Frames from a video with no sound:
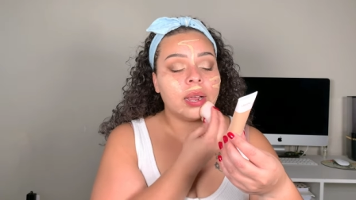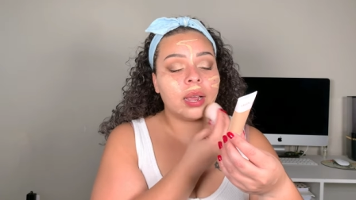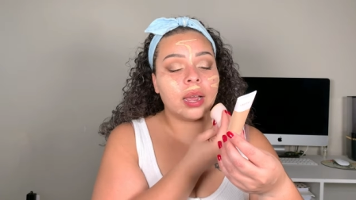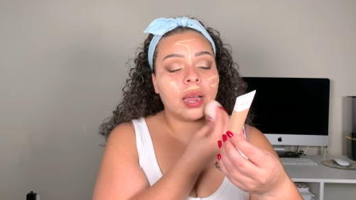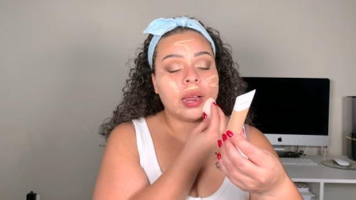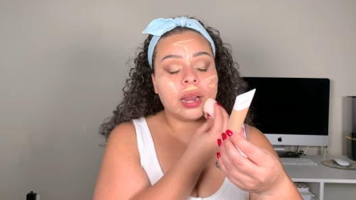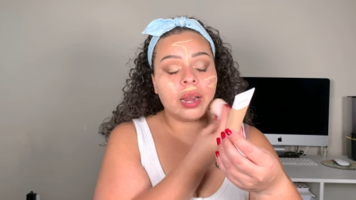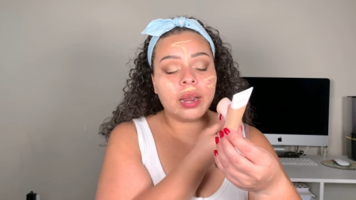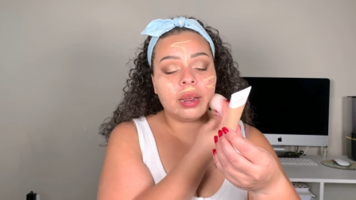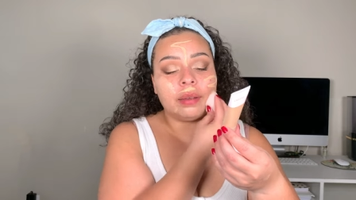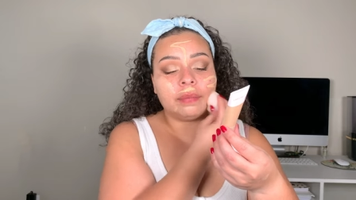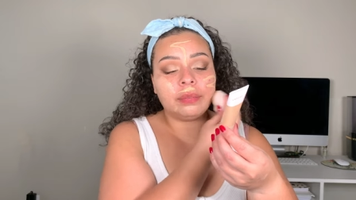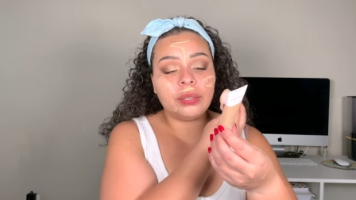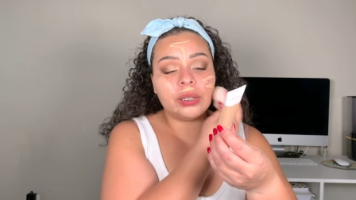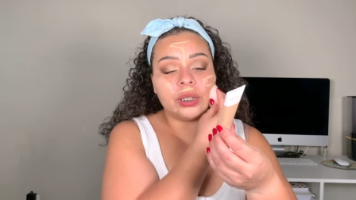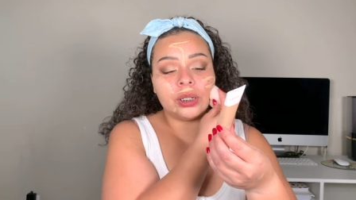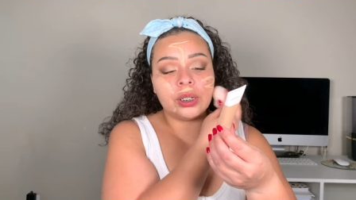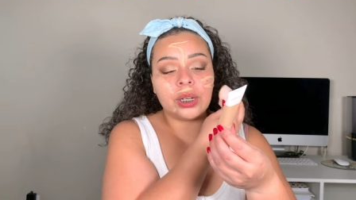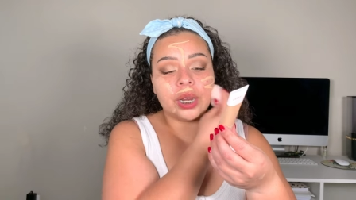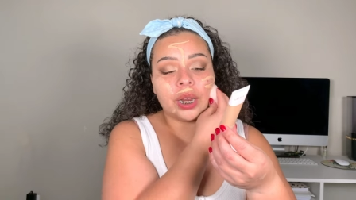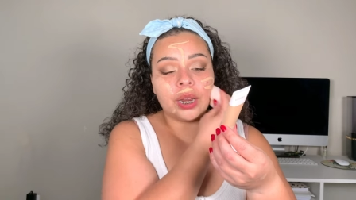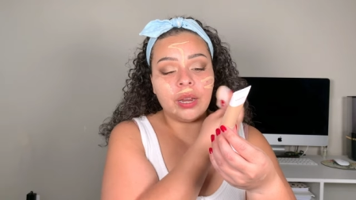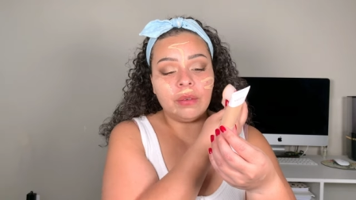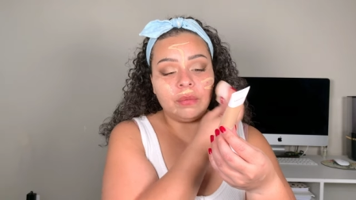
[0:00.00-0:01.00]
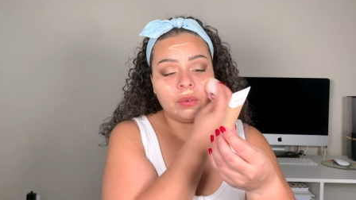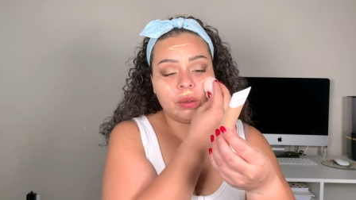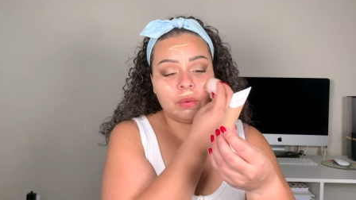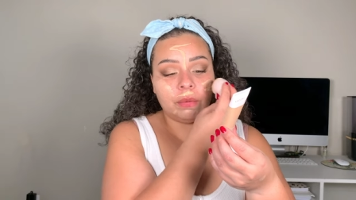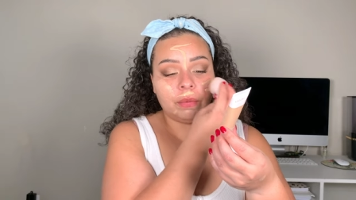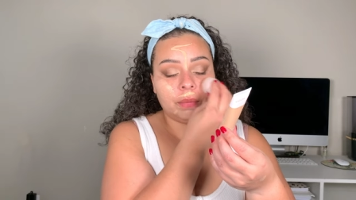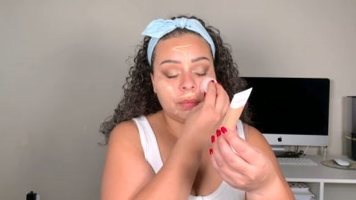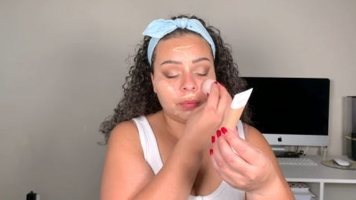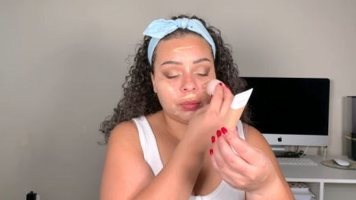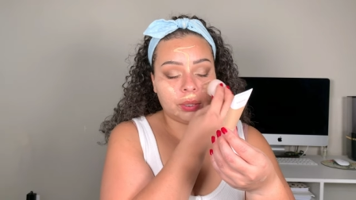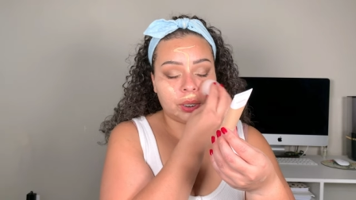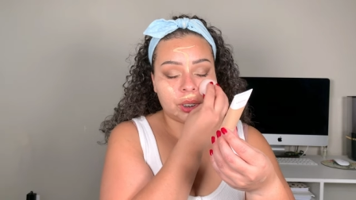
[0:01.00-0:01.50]
I have the shave,
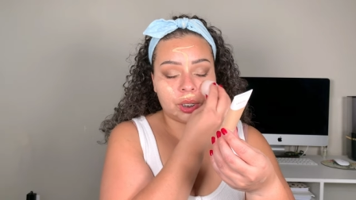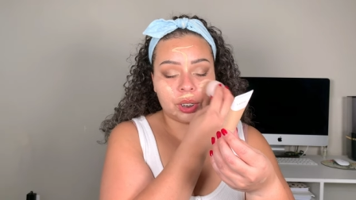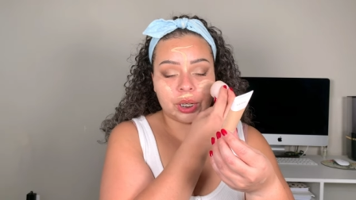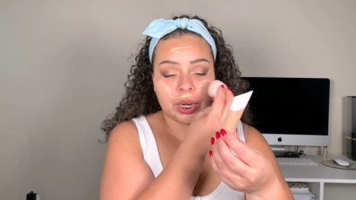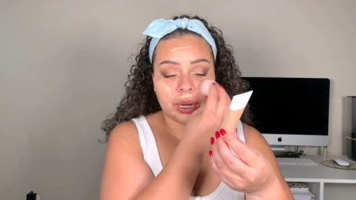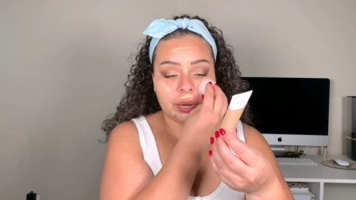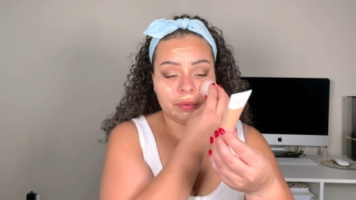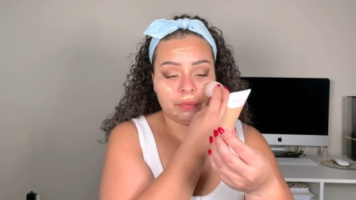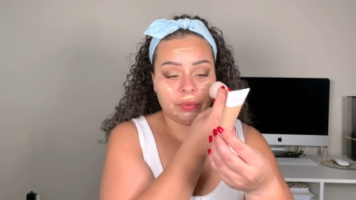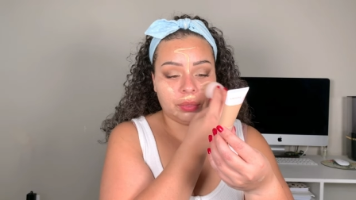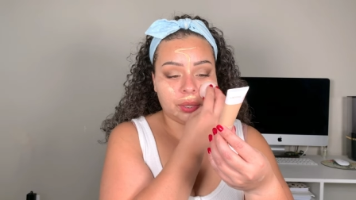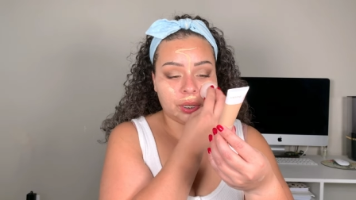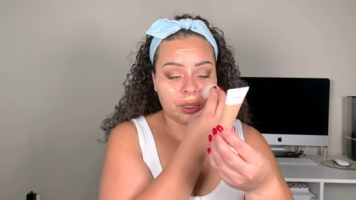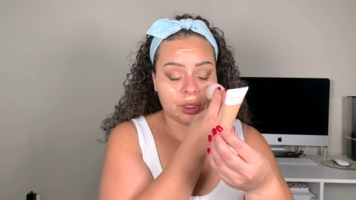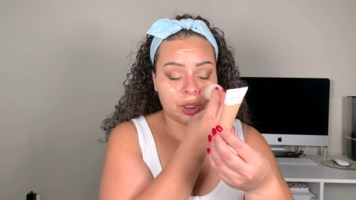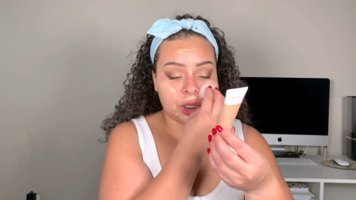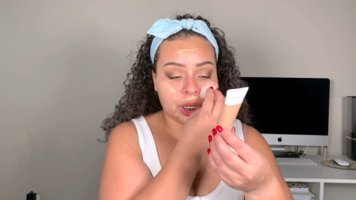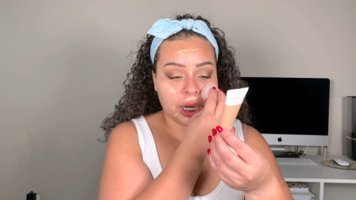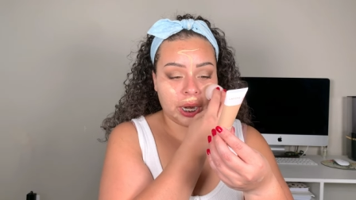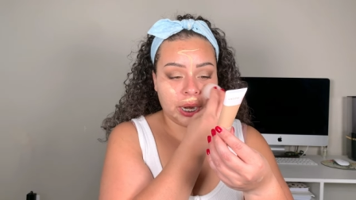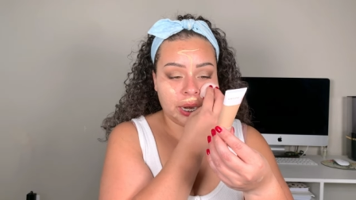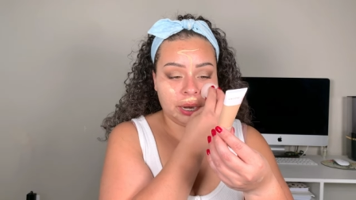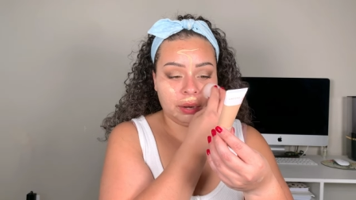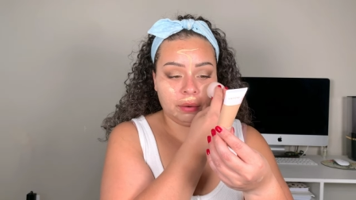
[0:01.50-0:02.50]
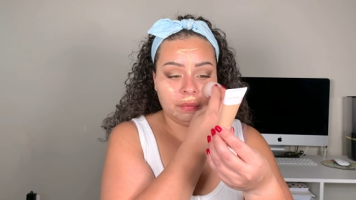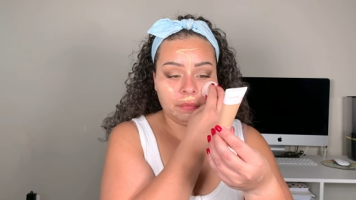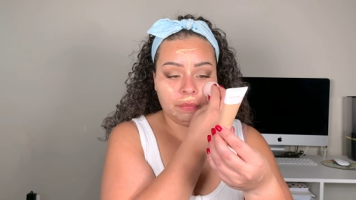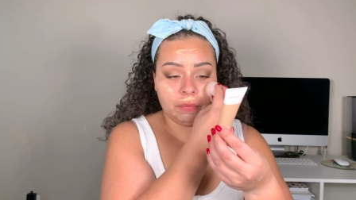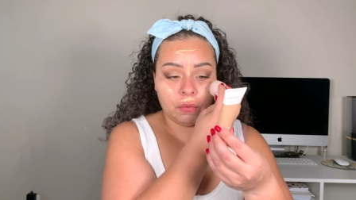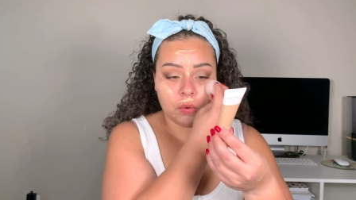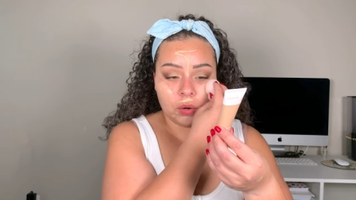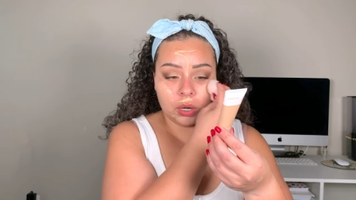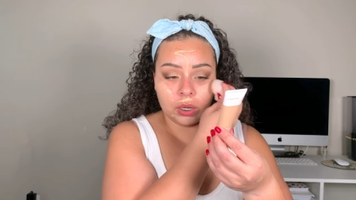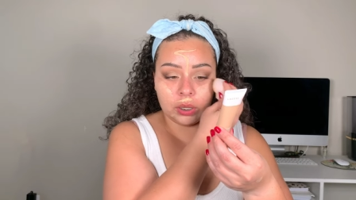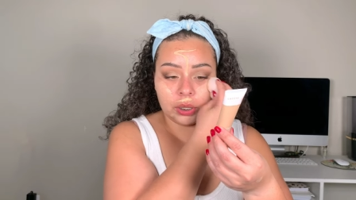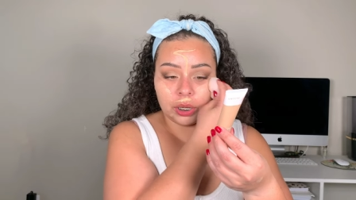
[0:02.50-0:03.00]
the shave, the shade
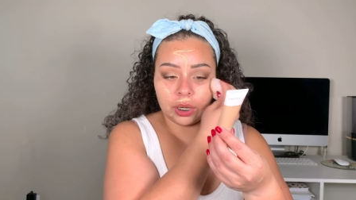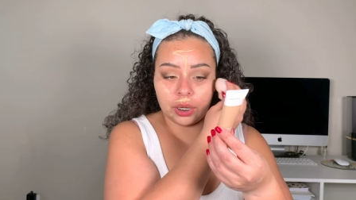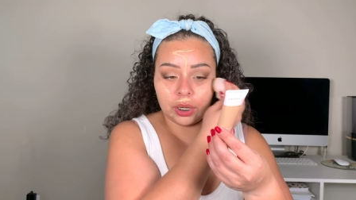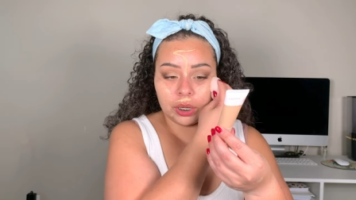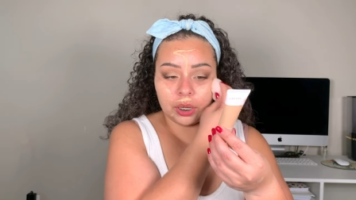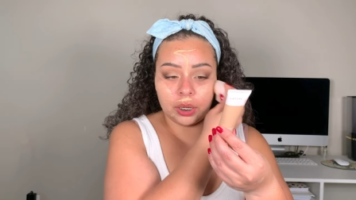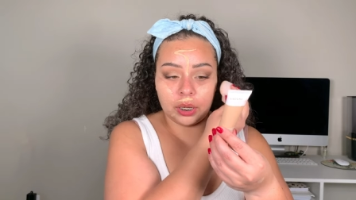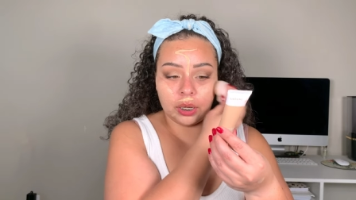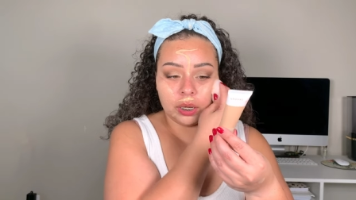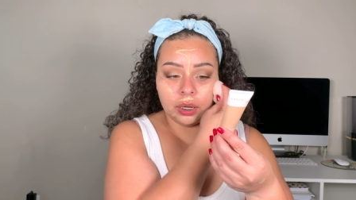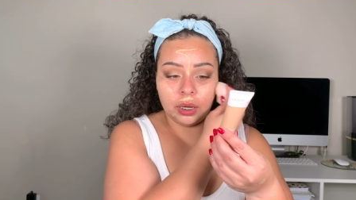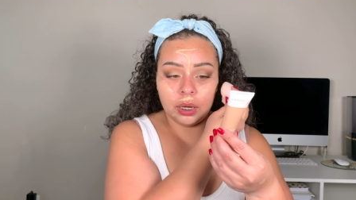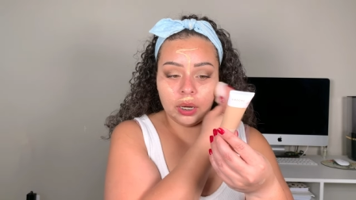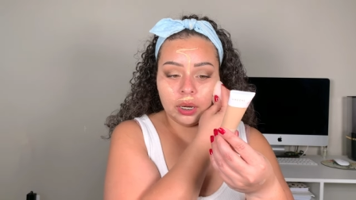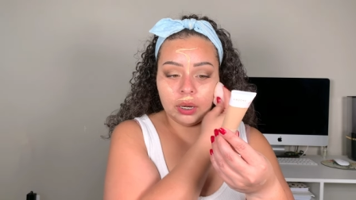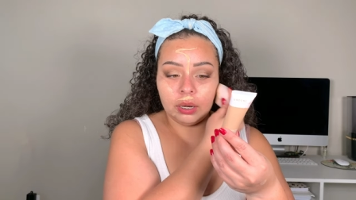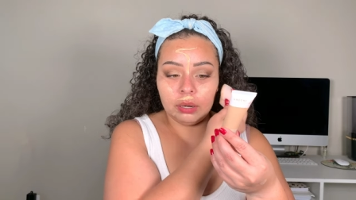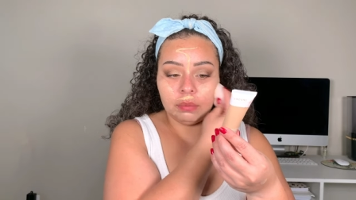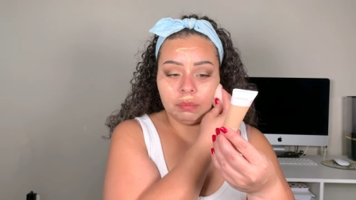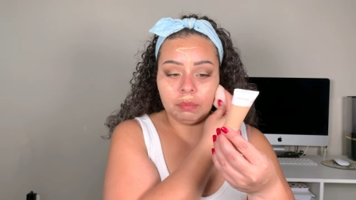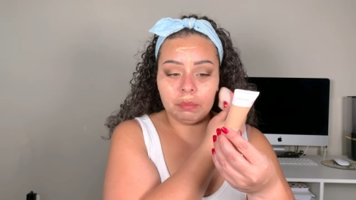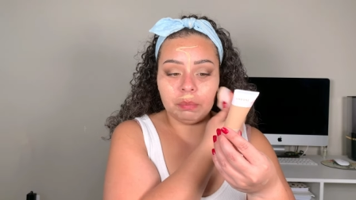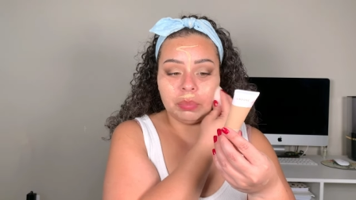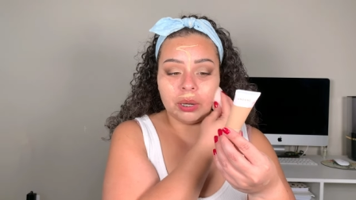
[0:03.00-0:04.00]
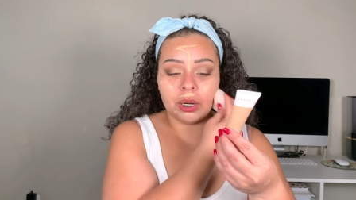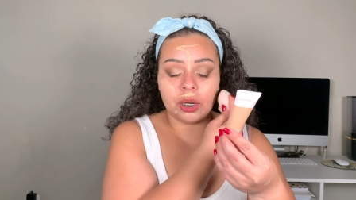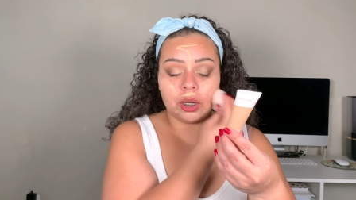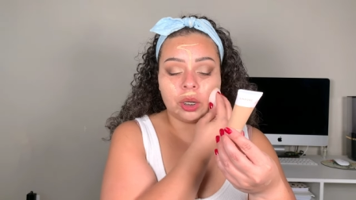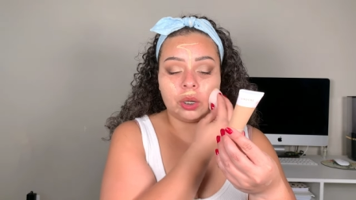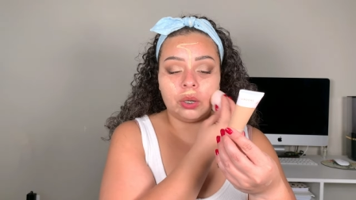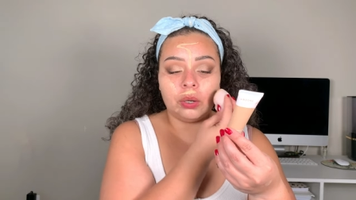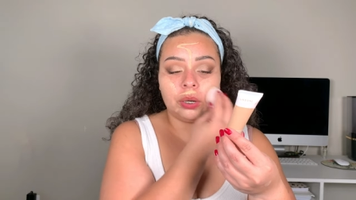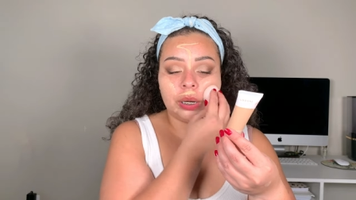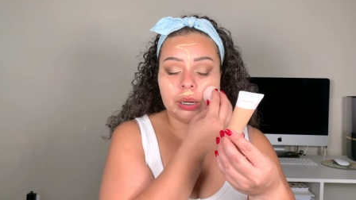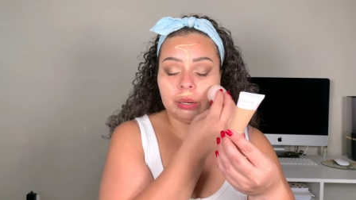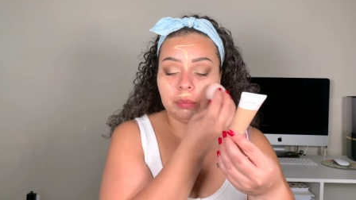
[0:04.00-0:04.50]
430
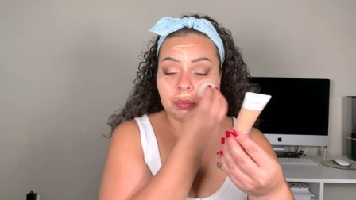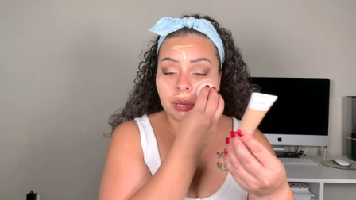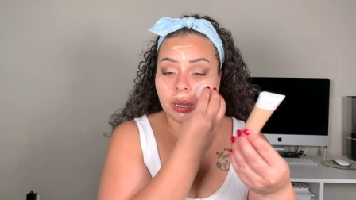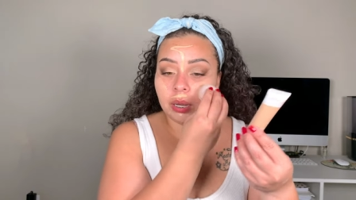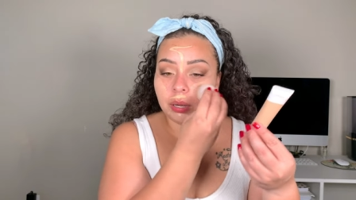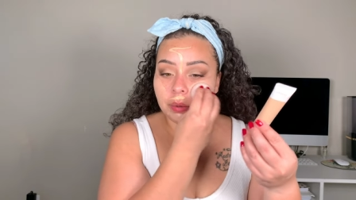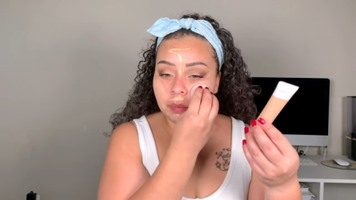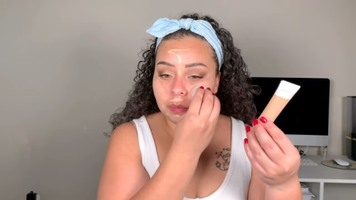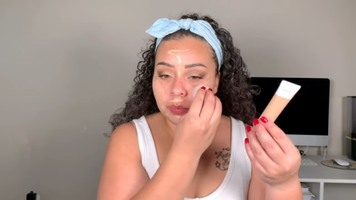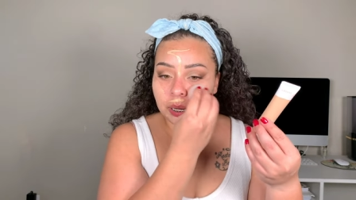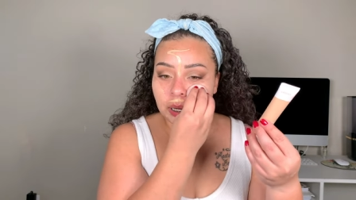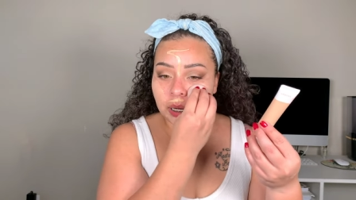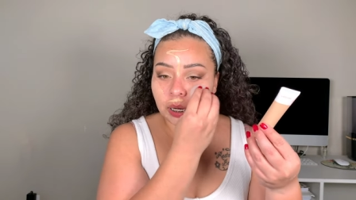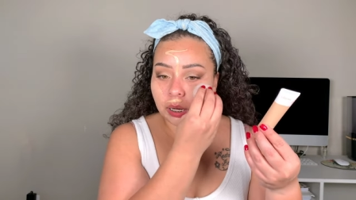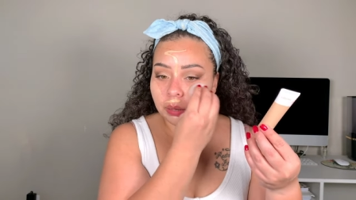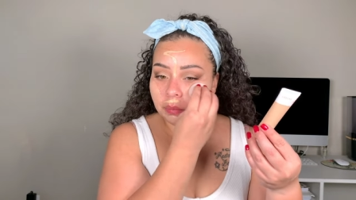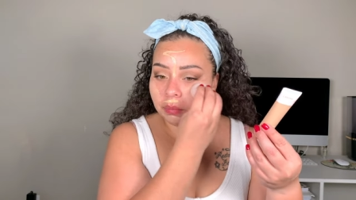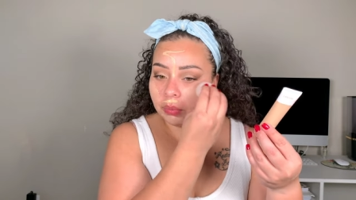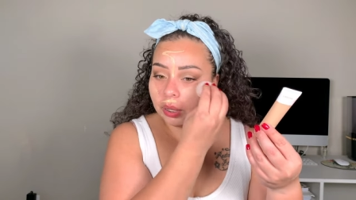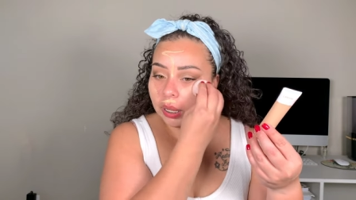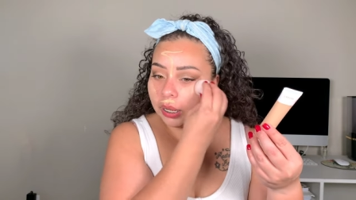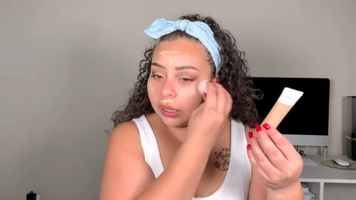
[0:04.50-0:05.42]
Buttercream Medium